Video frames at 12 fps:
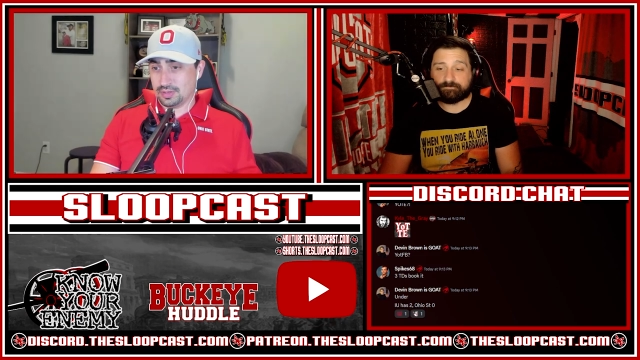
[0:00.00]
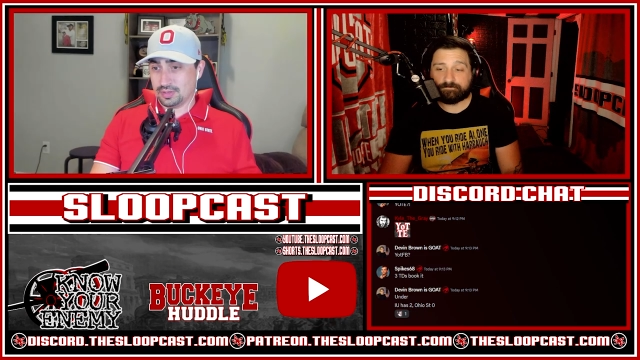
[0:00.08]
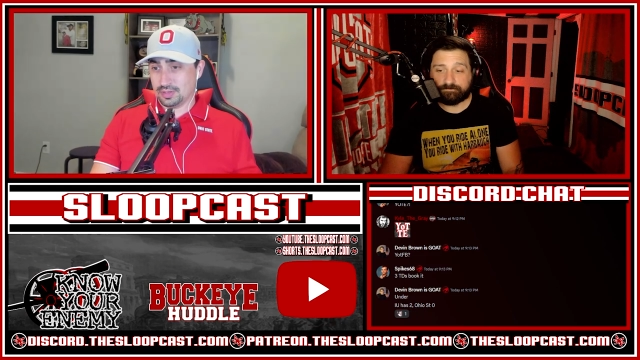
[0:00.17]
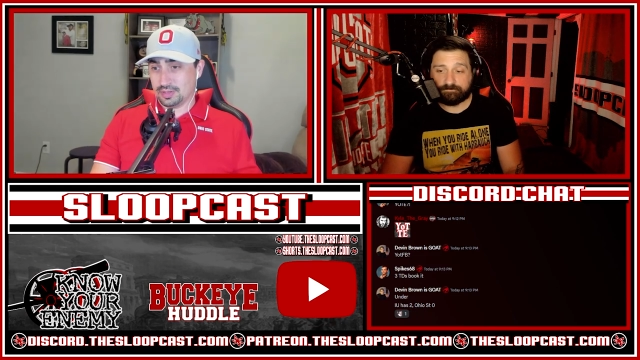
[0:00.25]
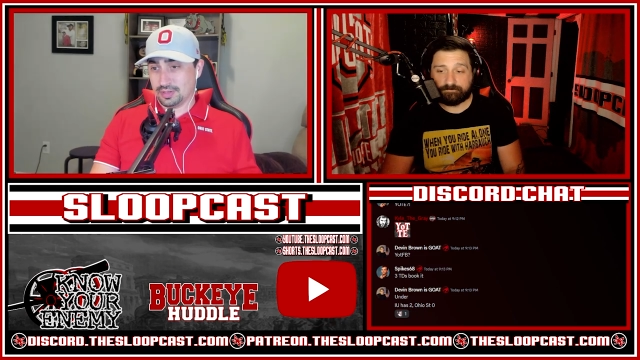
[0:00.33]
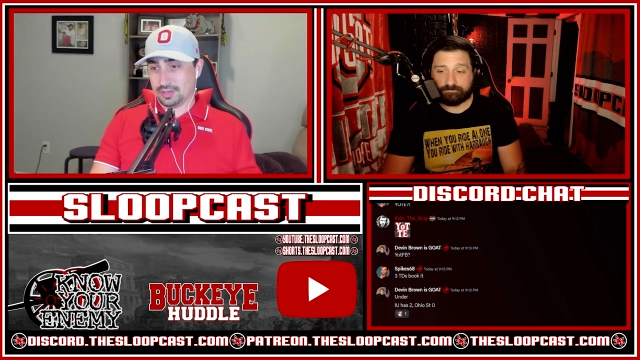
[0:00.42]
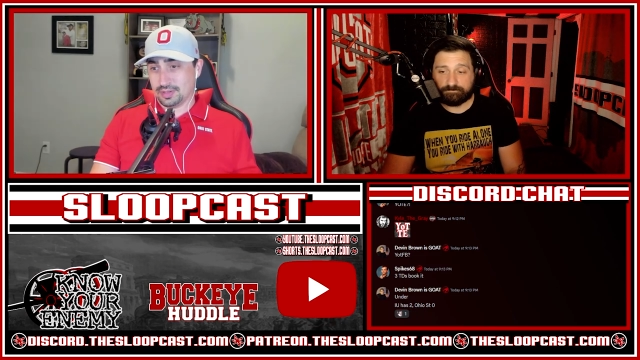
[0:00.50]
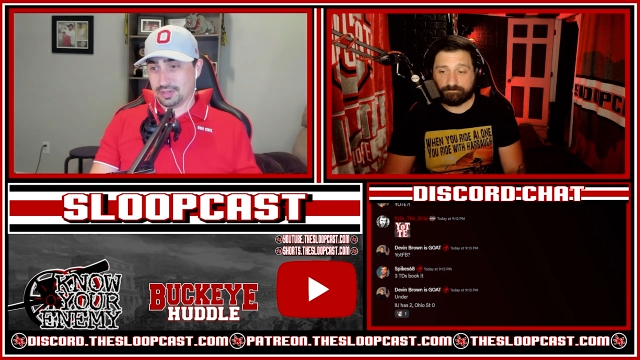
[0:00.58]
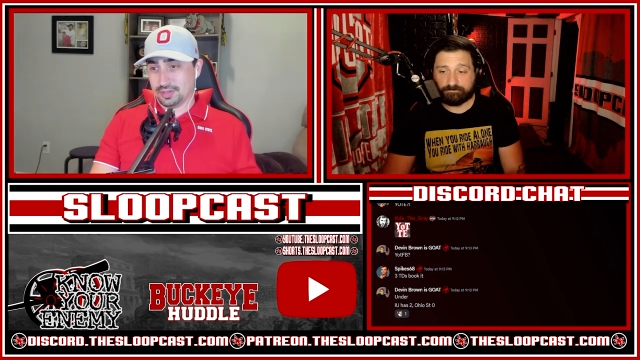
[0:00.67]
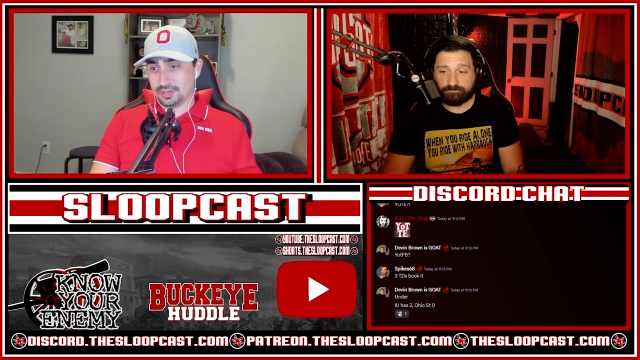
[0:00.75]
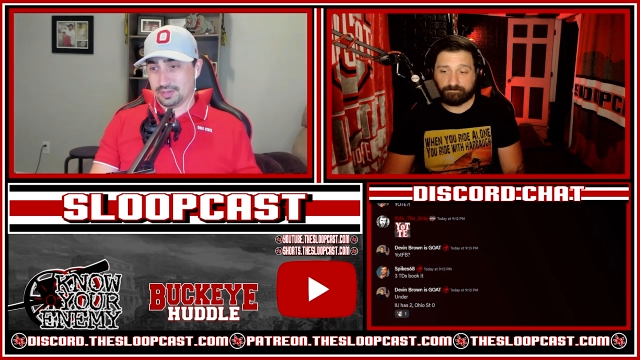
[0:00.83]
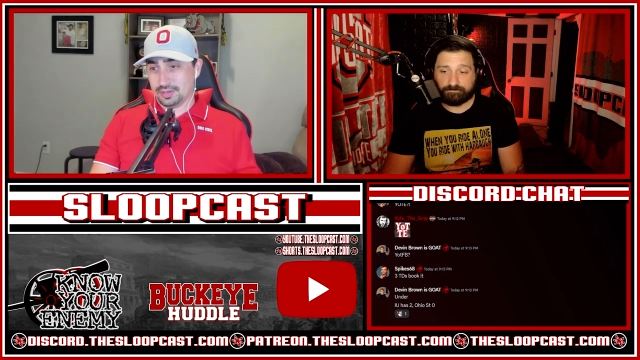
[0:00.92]

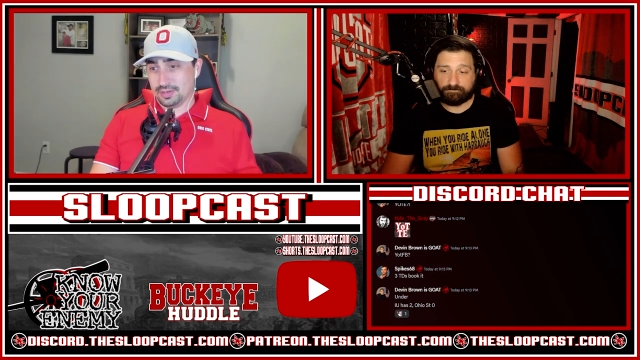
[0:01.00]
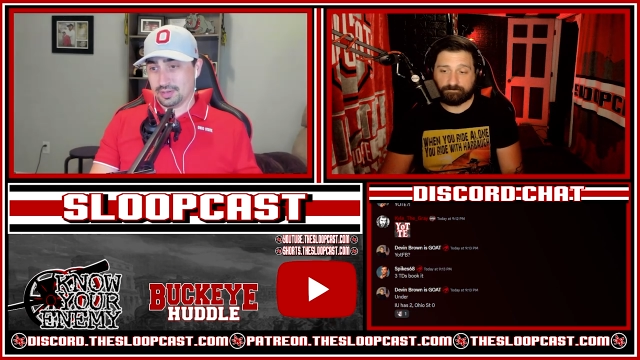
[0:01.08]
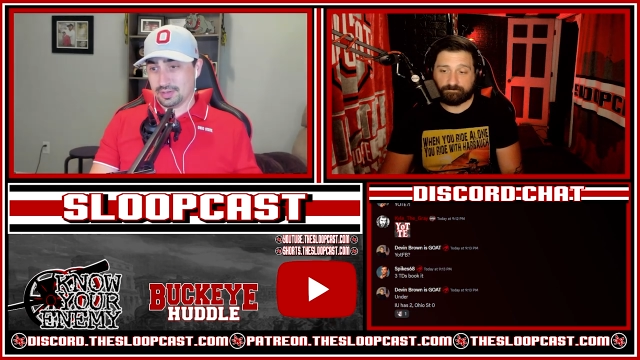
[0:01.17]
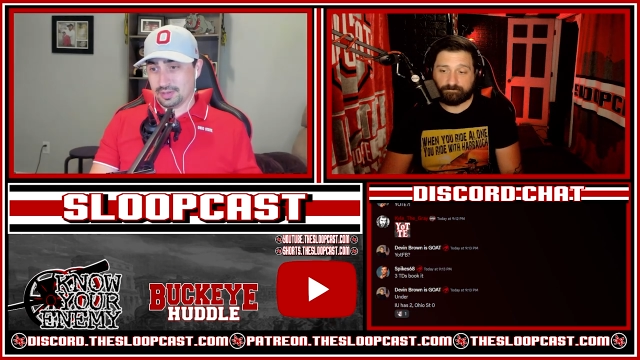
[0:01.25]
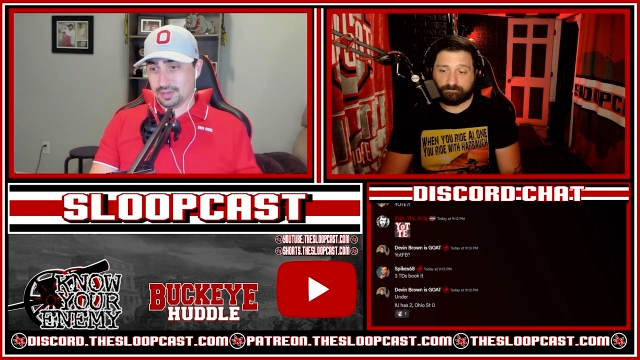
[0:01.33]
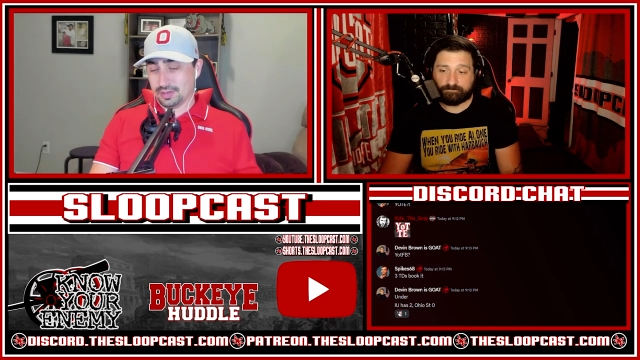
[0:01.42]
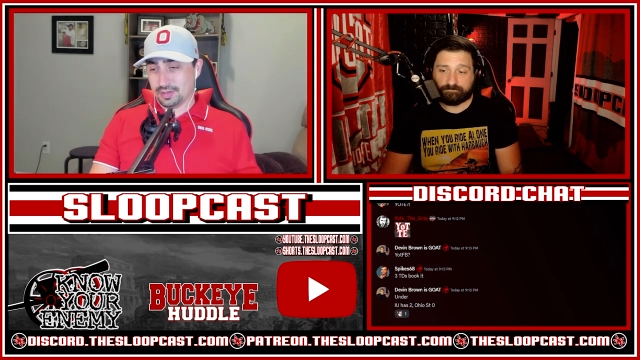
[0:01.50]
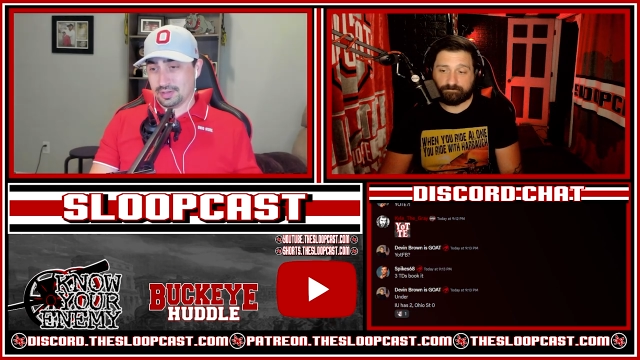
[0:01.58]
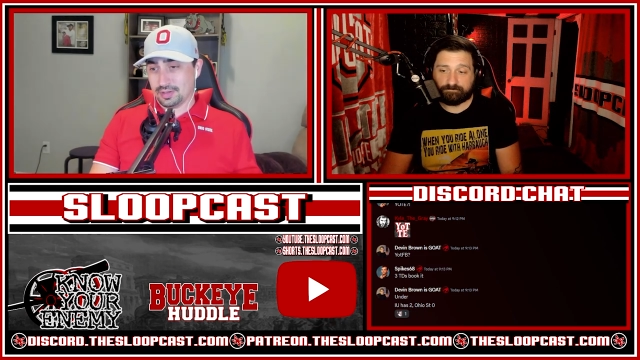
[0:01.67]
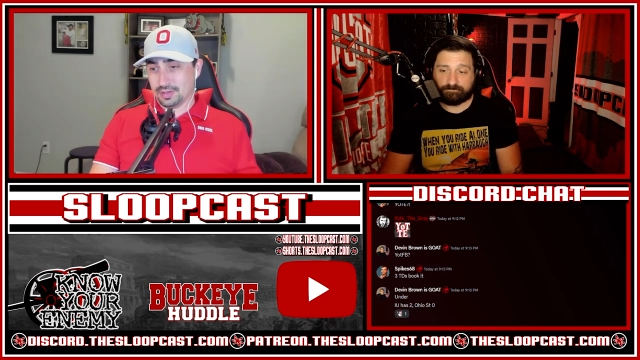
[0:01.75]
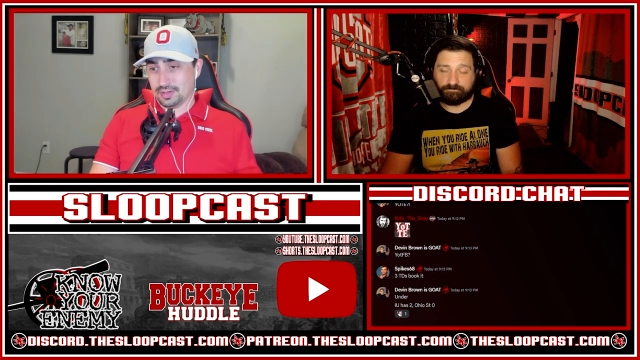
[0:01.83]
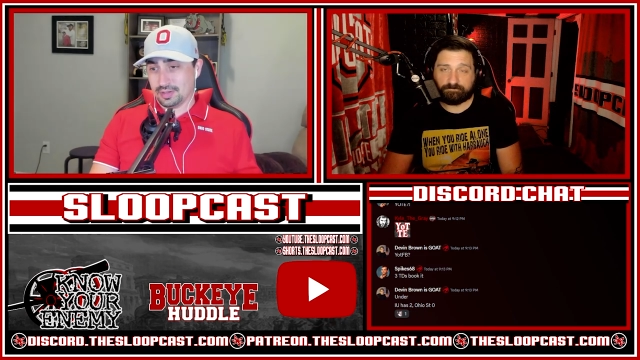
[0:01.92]

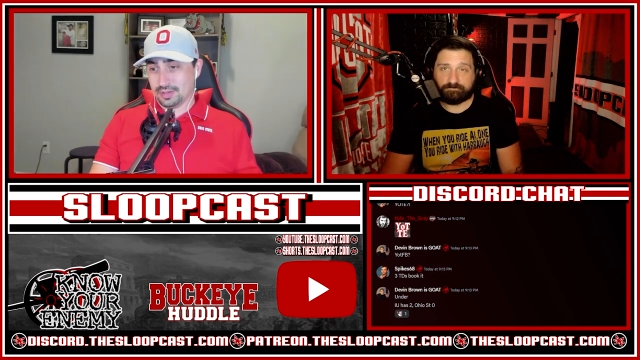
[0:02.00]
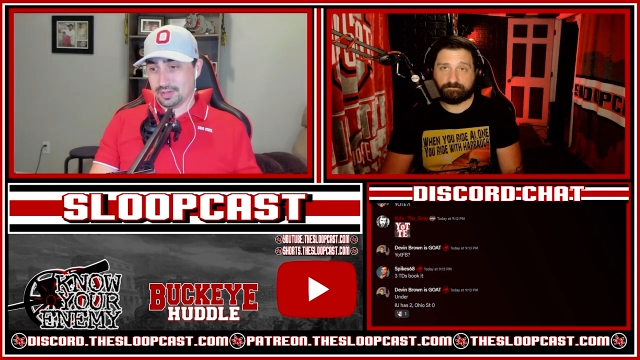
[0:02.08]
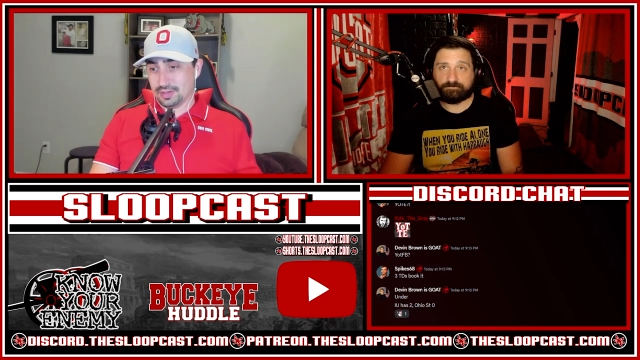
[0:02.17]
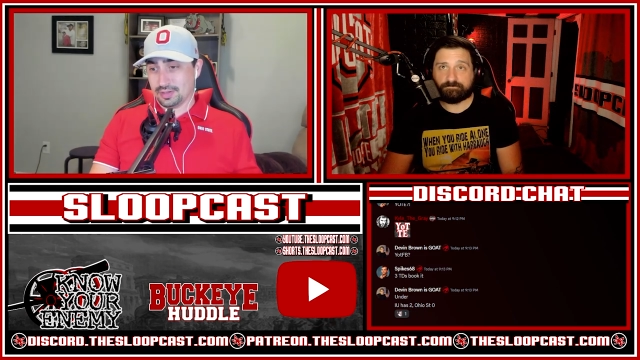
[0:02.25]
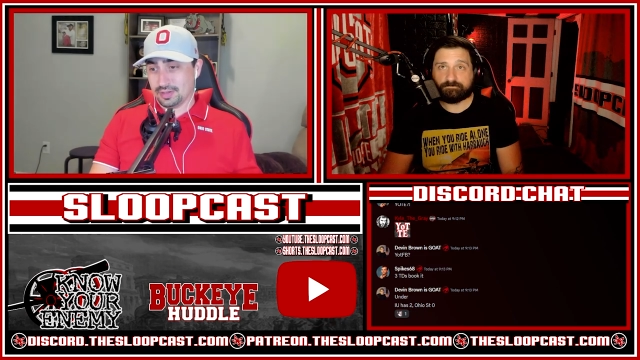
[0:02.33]
(no one is talking)